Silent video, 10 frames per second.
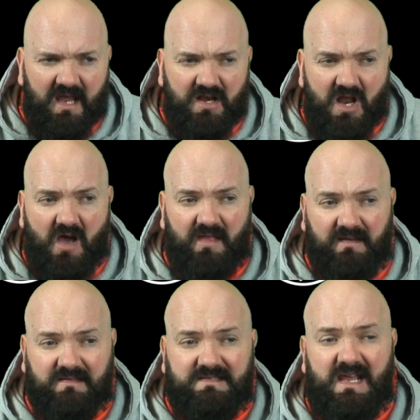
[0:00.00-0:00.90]
Now
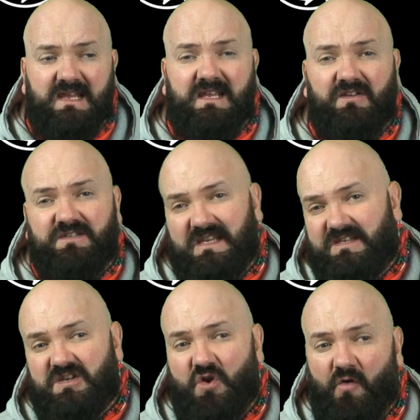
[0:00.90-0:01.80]
then, taking us
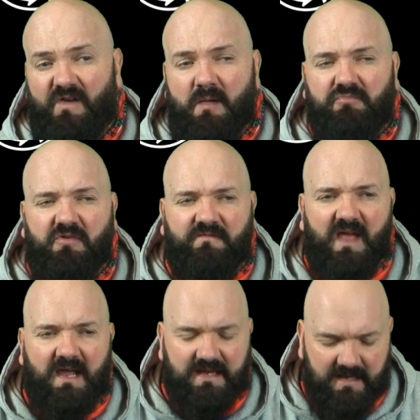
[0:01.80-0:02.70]
into November of
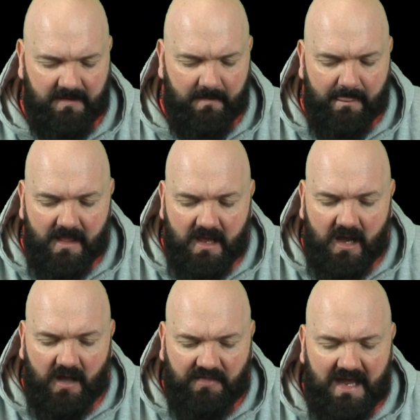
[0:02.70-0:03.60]
that year,
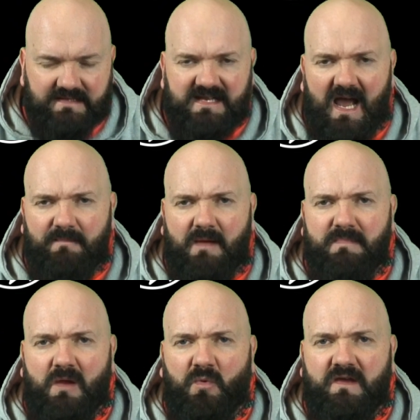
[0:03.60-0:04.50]
at that time I
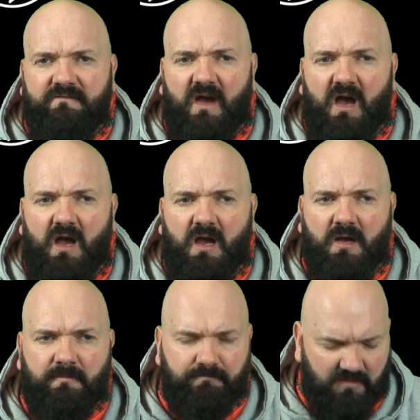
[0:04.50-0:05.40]
met with
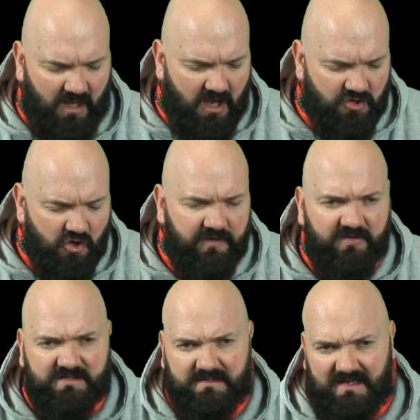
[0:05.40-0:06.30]
a
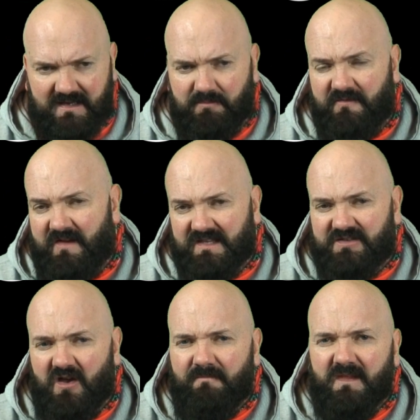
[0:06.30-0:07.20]
university
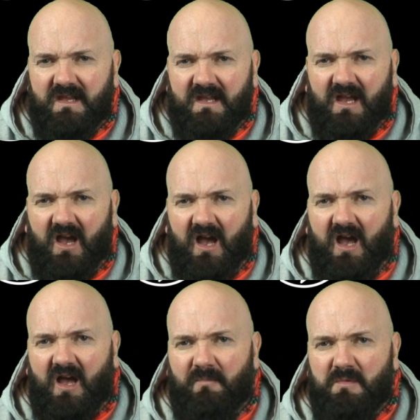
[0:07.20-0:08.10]
professor.
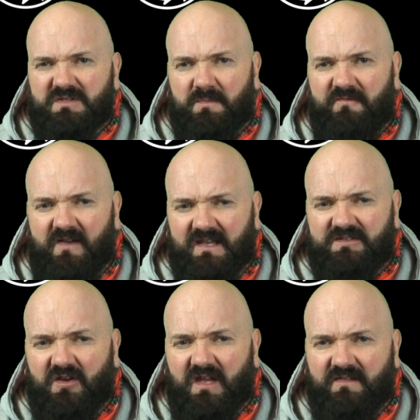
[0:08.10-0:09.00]
He was a
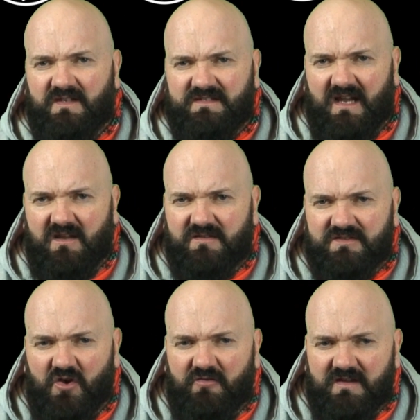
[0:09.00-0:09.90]
professor in the
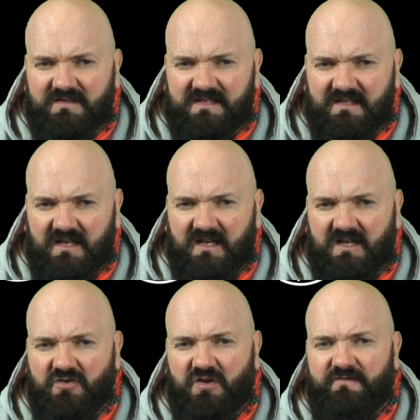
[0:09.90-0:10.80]
science areas
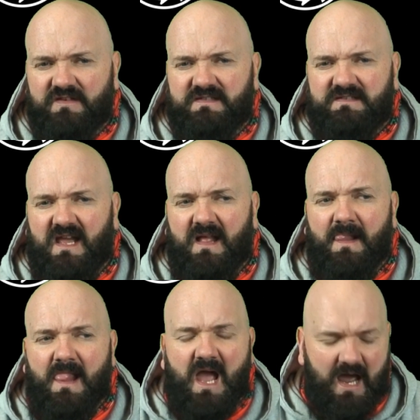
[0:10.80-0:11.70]
in university,
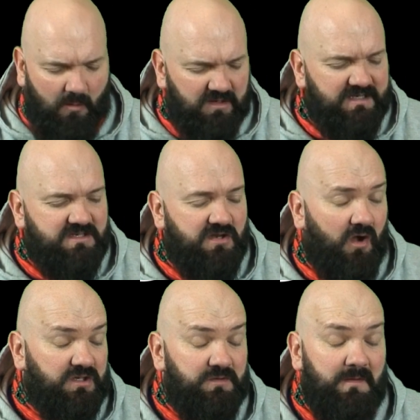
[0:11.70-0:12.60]
and I wanted to
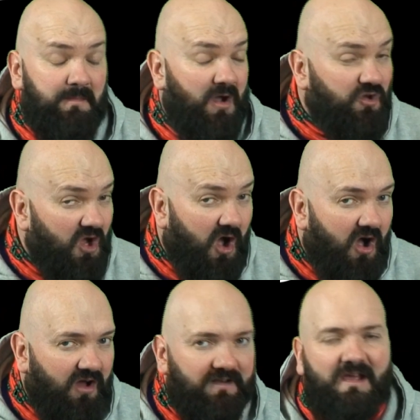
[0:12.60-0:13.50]
talk to him about
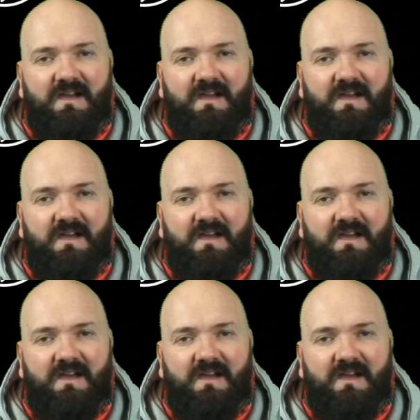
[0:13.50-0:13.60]
God,